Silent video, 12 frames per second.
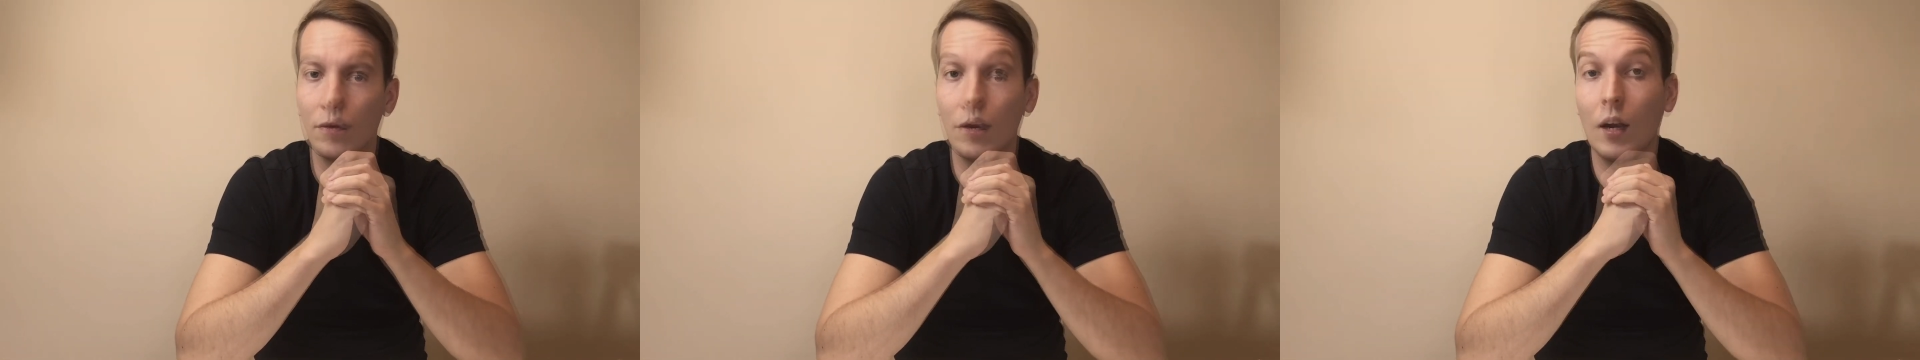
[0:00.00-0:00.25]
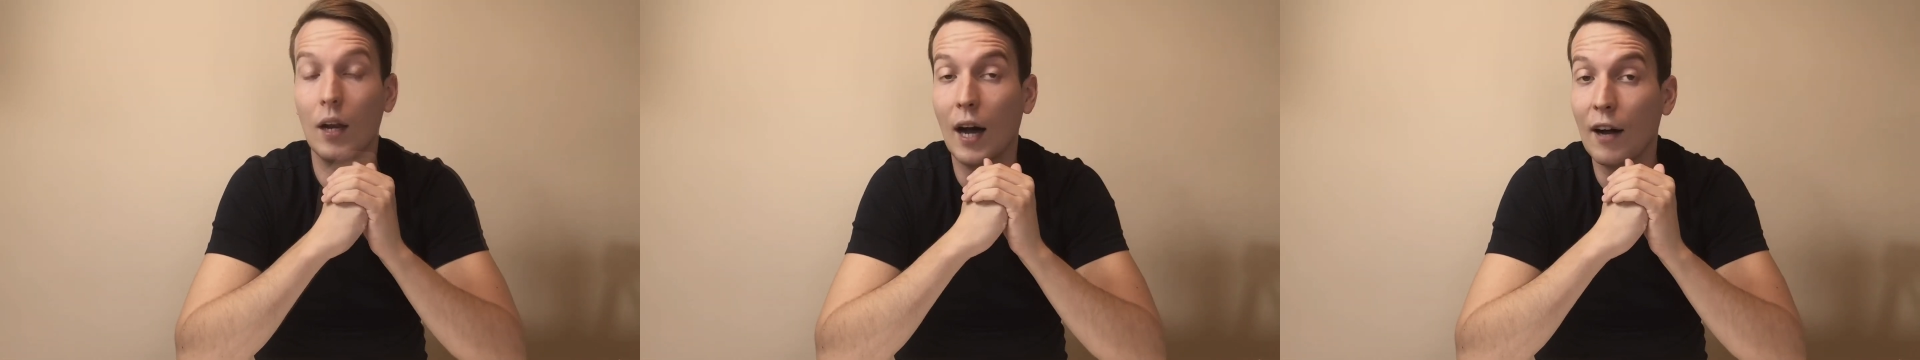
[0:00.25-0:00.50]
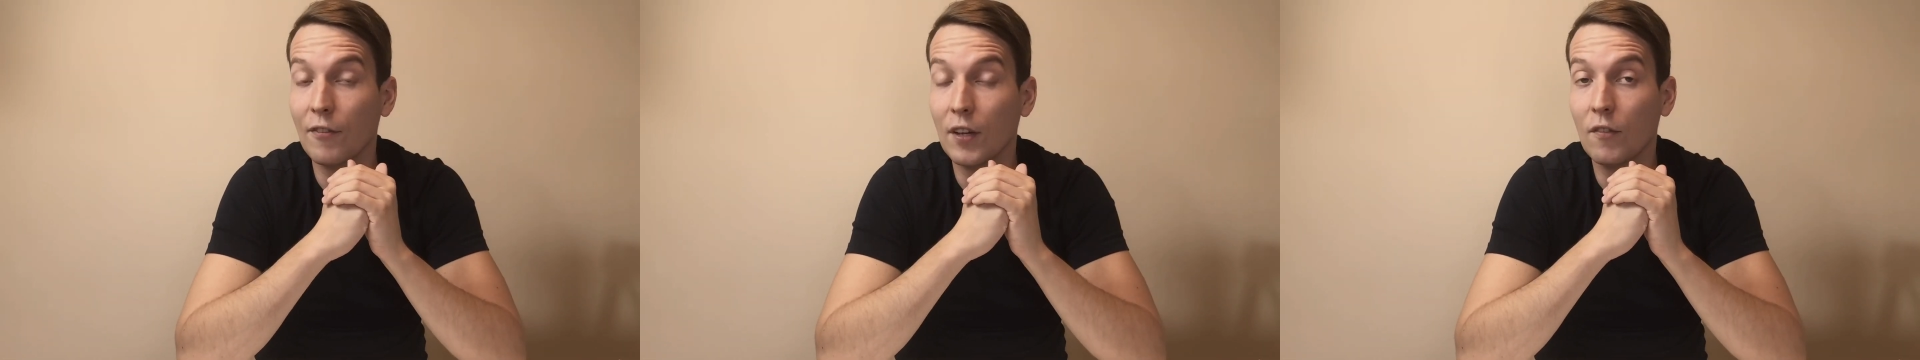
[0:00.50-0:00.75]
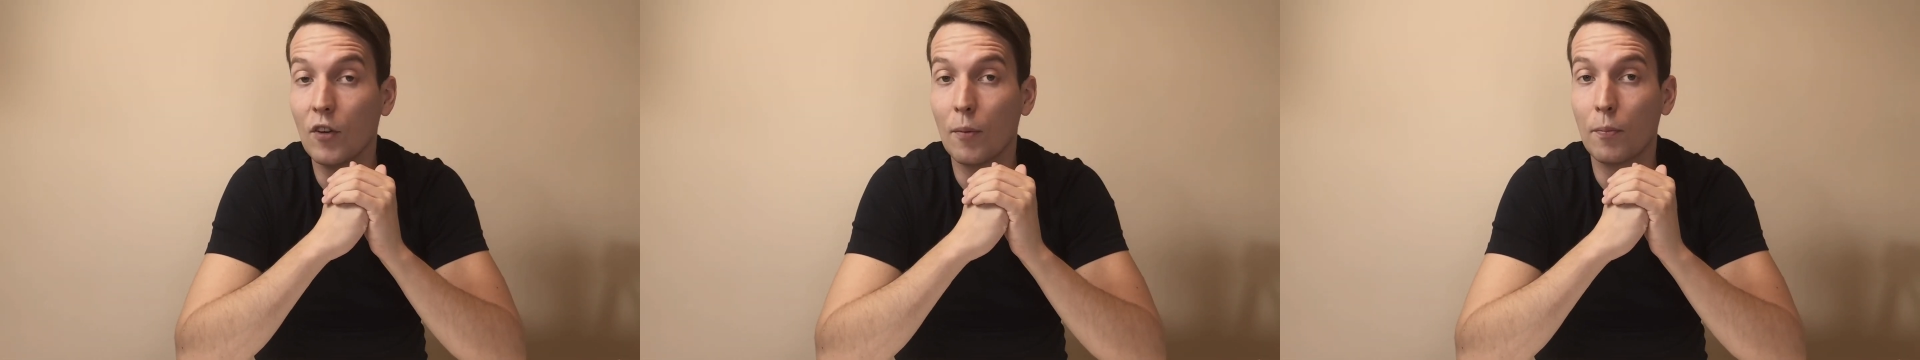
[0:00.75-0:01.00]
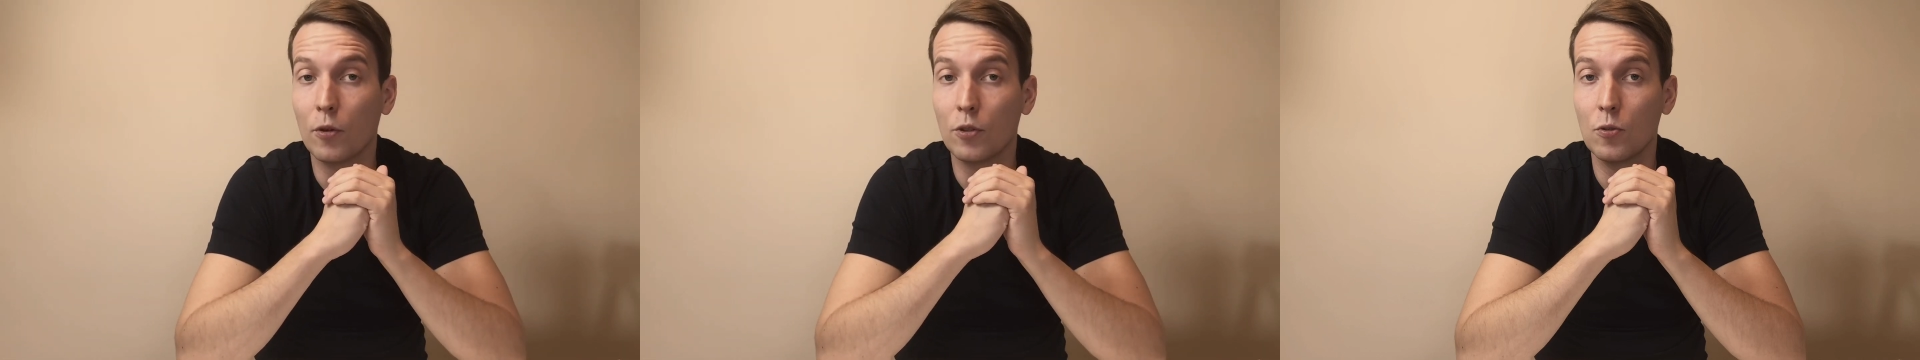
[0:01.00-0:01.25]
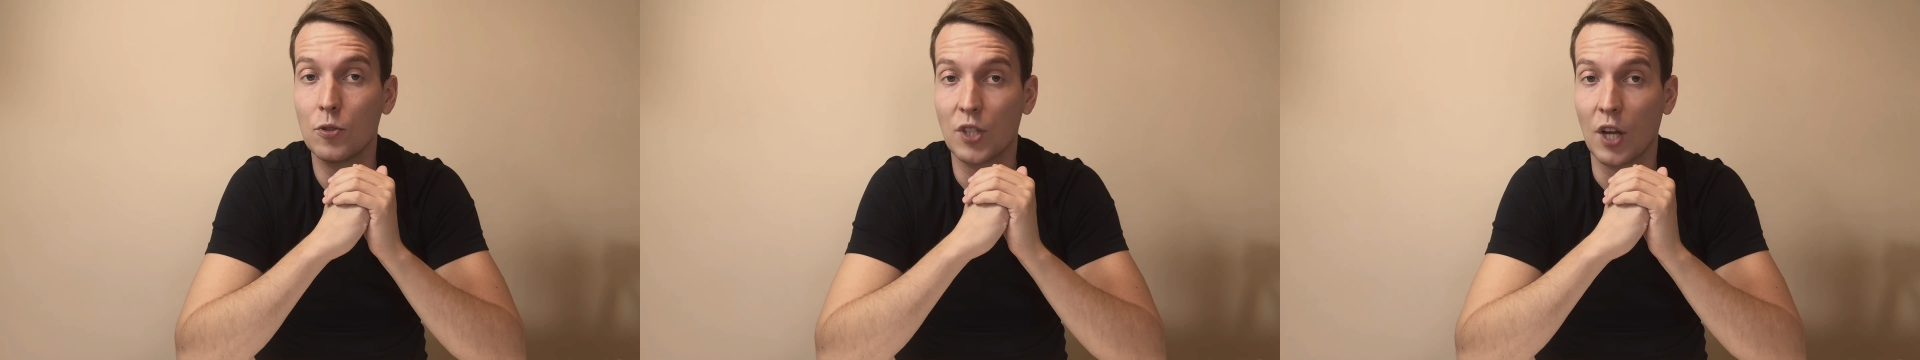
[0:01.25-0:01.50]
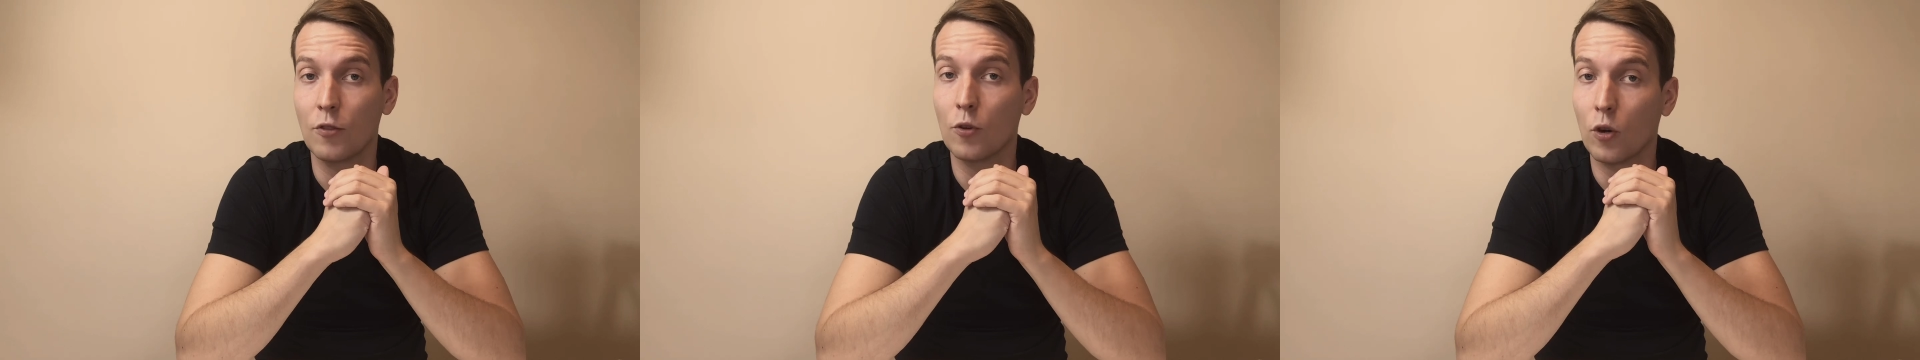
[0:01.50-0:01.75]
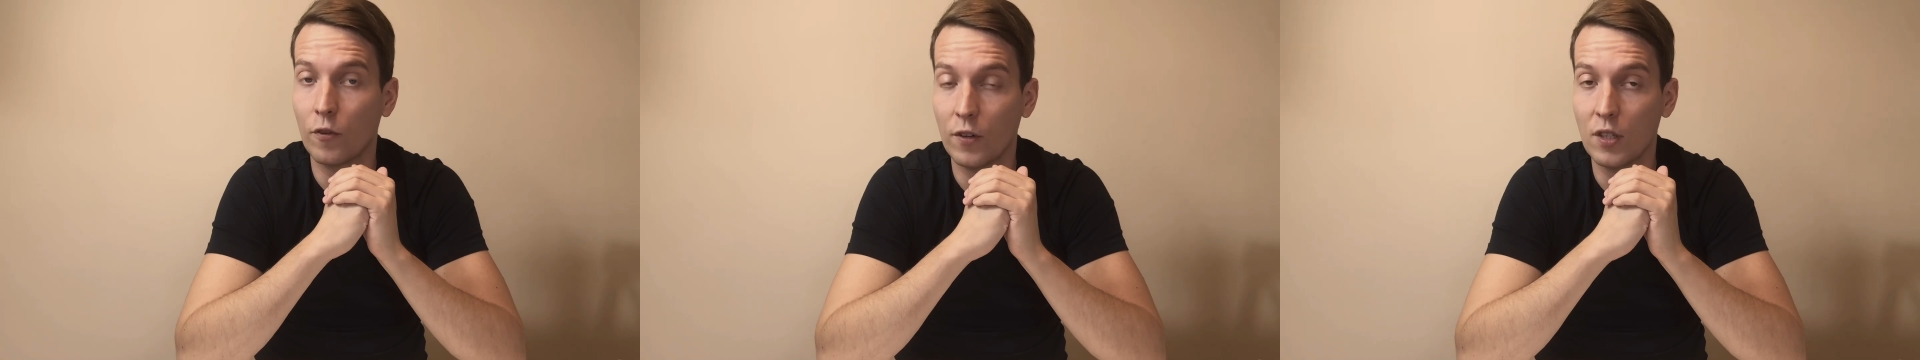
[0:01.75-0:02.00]
Laughing will produce
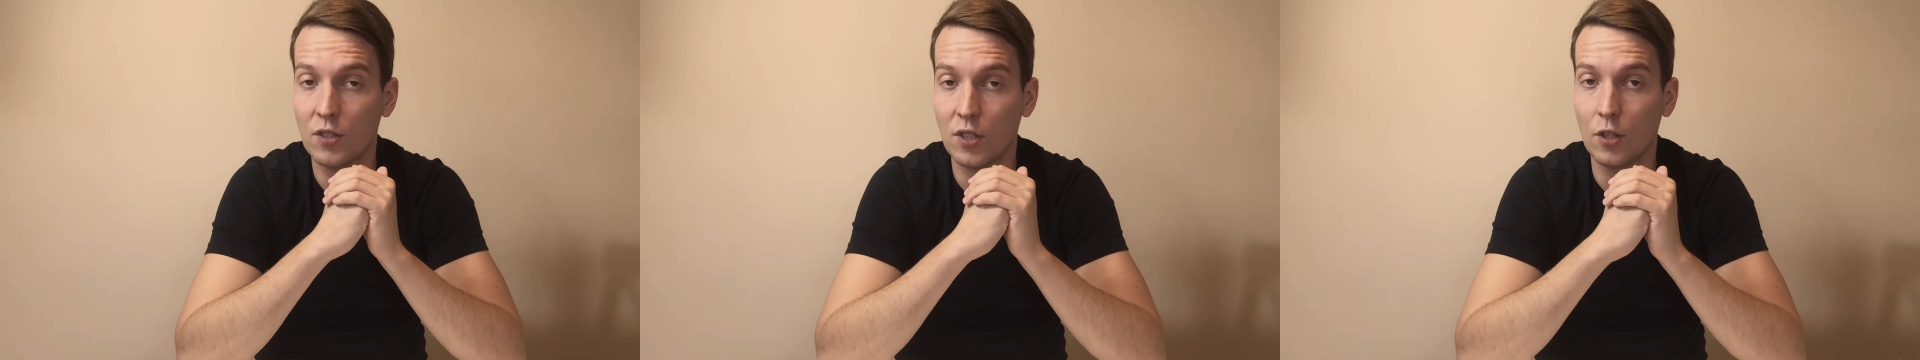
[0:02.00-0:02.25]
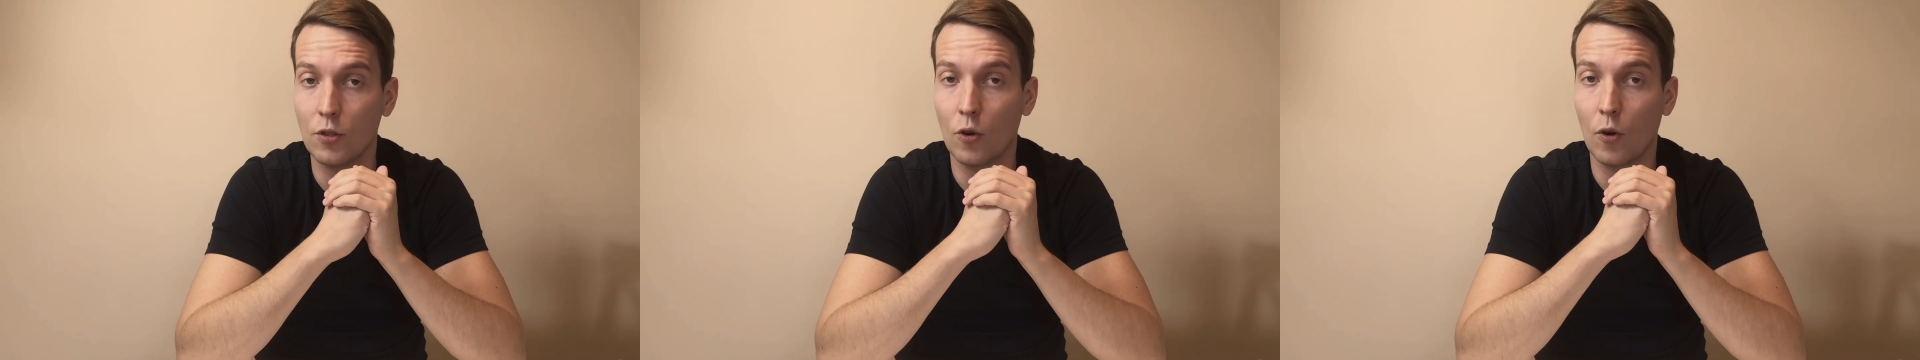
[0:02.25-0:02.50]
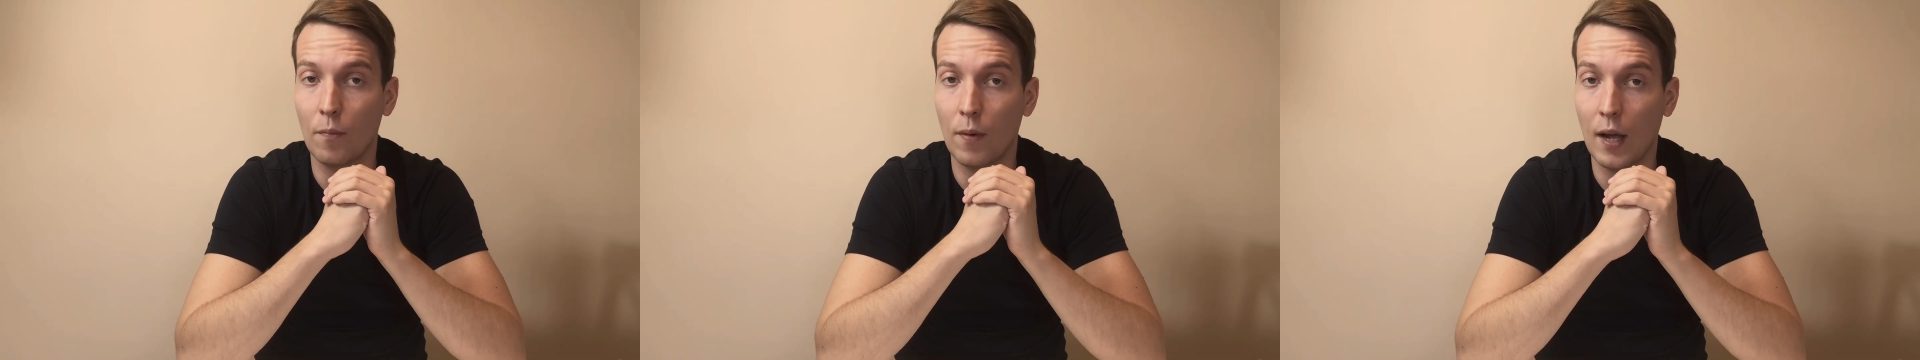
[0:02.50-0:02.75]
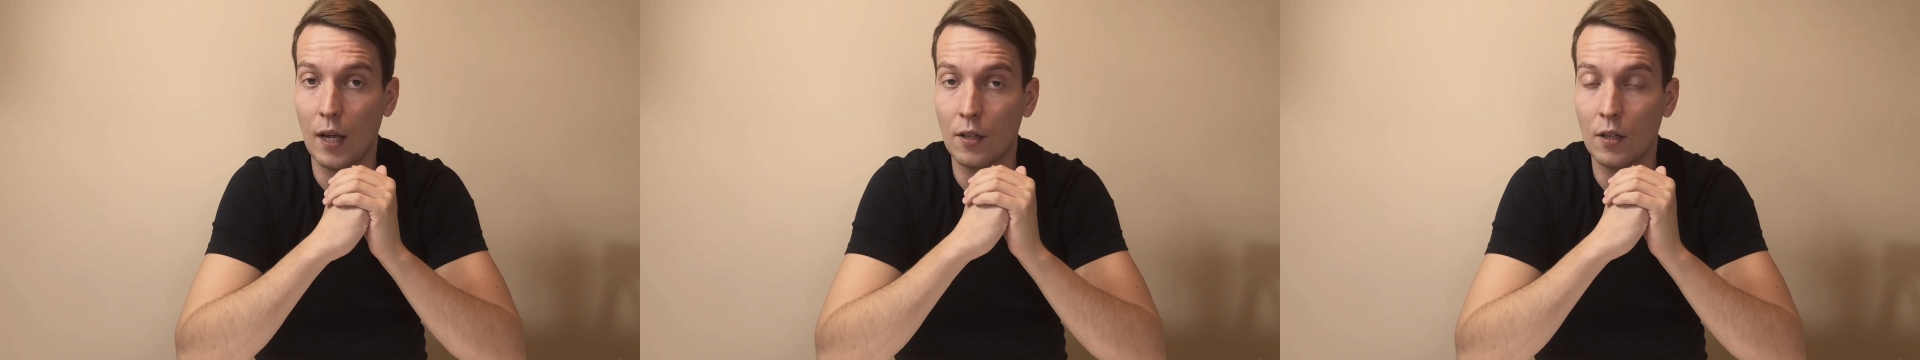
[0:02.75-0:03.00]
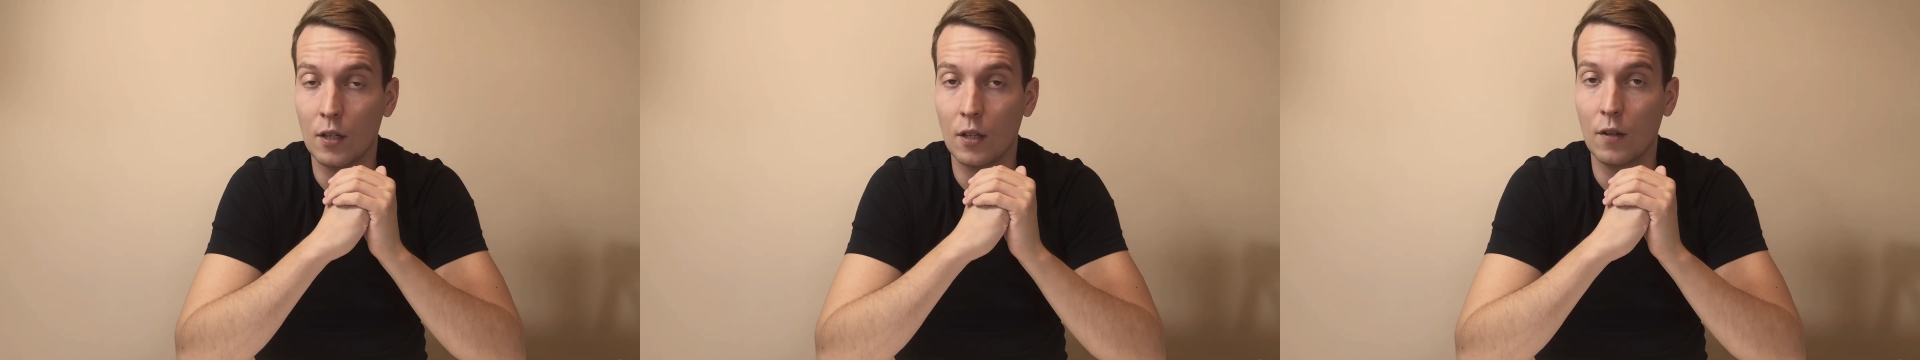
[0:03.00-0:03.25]
endorphins in your brain,